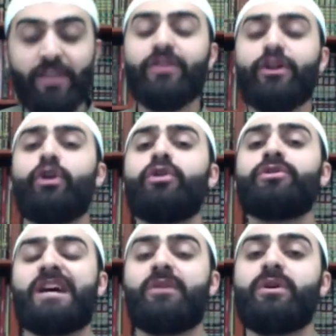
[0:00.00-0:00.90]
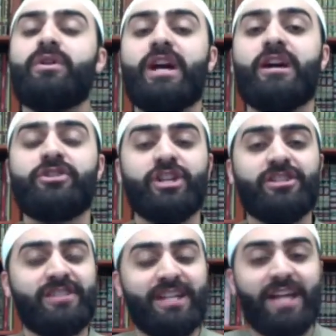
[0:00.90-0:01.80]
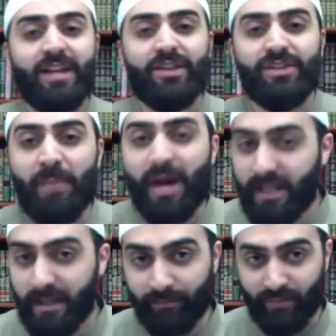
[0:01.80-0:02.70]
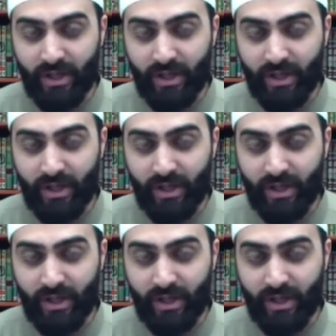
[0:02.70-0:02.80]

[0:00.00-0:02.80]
then those that were there just to get the money.